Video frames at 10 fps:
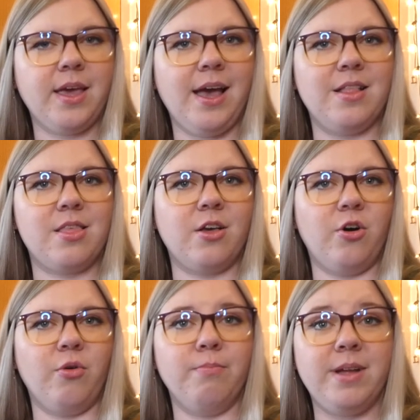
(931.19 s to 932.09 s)
And
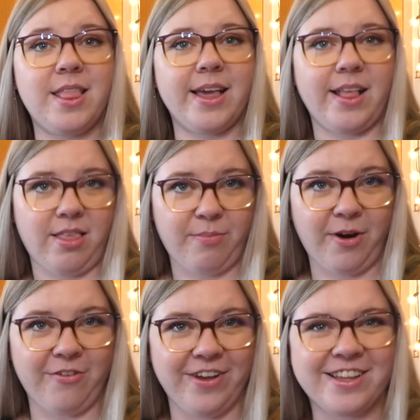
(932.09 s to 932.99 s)
so mid-size is
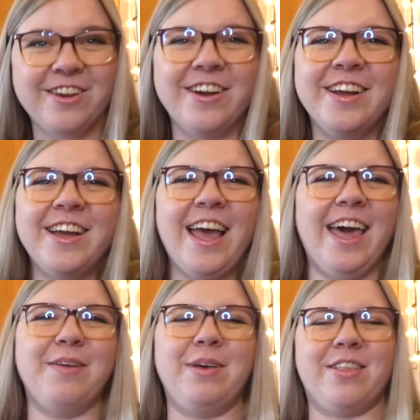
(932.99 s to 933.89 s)
perfect,
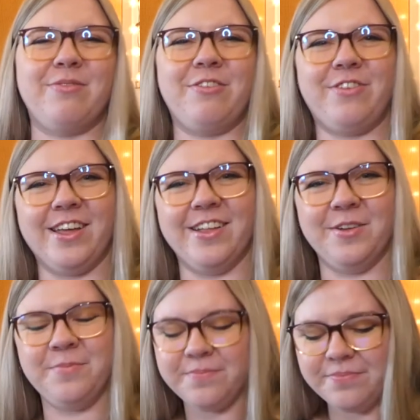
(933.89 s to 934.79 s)
and it makes me feel